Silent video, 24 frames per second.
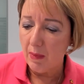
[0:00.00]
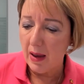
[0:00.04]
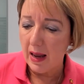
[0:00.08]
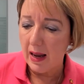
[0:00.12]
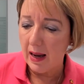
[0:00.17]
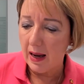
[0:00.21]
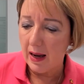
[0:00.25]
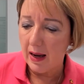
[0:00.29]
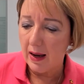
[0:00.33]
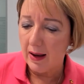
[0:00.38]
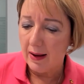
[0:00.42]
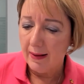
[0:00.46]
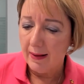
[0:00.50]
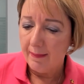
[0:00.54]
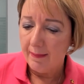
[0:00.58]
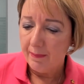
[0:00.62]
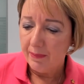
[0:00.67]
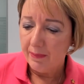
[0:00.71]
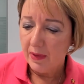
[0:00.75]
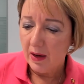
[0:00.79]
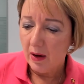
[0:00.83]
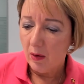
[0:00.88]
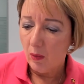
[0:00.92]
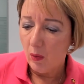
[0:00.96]
to me,
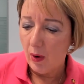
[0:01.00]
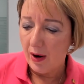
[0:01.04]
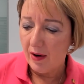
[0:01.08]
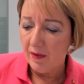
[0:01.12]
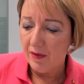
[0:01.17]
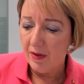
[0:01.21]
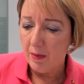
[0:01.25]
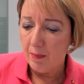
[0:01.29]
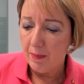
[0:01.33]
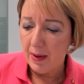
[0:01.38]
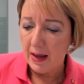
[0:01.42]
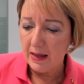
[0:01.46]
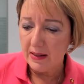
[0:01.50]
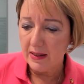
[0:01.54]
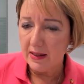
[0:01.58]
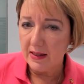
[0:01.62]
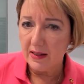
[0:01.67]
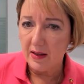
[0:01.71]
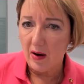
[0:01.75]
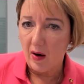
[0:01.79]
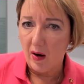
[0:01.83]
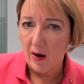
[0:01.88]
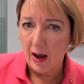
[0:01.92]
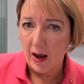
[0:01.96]
one of the
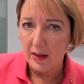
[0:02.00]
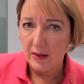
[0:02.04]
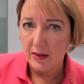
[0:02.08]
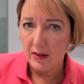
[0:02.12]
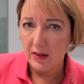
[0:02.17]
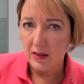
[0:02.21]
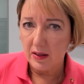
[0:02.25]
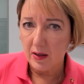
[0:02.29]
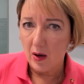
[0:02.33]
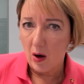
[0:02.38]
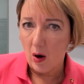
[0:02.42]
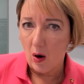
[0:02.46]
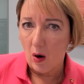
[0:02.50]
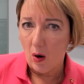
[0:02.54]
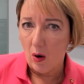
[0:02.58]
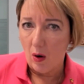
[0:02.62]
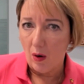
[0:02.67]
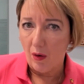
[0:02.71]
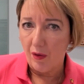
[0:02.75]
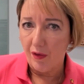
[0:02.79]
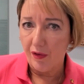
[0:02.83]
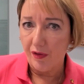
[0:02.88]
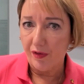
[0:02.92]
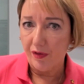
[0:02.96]
best signs
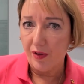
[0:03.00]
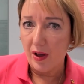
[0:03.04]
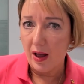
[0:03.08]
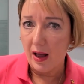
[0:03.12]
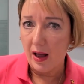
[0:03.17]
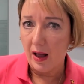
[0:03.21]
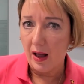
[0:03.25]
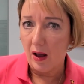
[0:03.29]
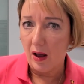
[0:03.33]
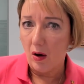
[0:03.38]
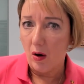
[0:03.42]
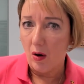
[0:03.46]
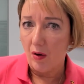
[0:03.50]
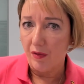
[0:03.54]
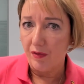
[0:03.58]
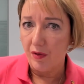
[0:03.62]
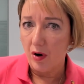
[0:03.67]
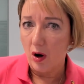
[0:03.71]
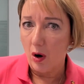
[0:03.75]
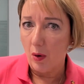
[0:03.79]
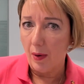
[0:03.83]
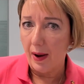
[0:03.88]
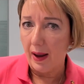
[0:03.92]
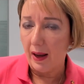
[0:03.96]
of
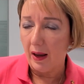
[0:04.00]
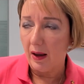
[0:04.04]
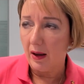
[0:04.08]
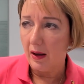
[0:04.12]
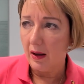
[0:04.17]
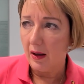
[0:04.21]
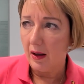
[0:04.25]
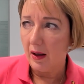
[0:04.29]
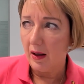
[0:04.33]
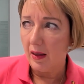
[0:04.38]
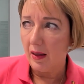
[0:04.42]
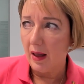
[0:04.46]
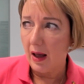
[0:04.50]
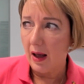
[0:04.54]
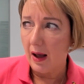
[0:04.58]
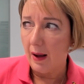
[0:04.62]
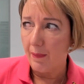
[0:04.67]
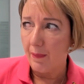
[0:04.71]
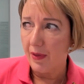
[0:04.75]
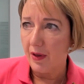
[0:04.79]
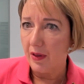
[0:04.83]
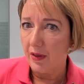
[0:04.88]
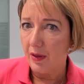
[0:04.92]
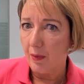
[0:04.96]
knowing
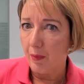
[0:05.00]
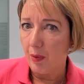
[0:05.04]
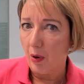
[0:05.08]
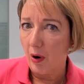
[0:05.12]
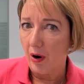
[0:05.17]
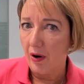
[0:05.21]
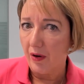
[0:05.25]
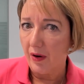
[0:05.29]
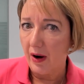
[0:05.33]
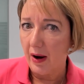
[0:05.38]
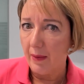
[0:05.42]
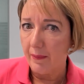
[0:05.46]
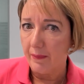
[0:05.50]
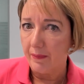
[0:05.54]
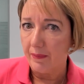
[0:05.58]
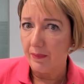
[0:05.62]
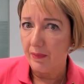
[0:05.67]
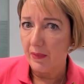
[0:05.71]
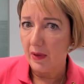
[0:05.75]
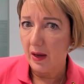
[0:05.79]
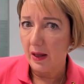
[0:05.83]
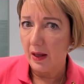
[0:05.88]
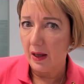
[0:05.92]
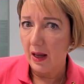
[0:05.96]
that the program
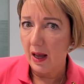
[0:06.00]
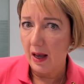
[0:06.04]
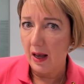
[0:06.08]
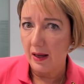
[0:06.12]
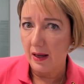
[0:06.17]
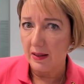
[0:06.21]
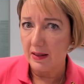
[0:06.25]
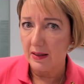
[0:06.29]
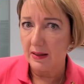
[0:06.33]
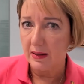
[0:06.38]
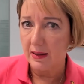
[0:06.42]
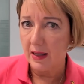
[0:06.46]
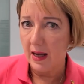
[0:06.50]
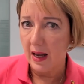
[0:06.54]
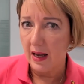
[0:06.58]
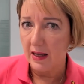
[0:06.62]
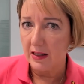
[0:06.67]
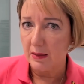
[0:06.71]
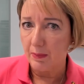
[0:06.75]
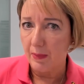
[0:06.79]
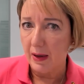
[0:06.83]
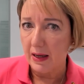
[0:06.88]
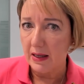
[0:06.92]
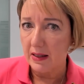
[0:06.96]
has
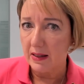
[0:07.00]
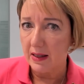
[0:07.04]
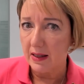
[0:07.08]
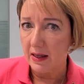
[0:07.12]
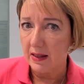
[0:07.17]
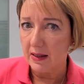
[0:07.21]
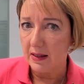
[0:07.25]
been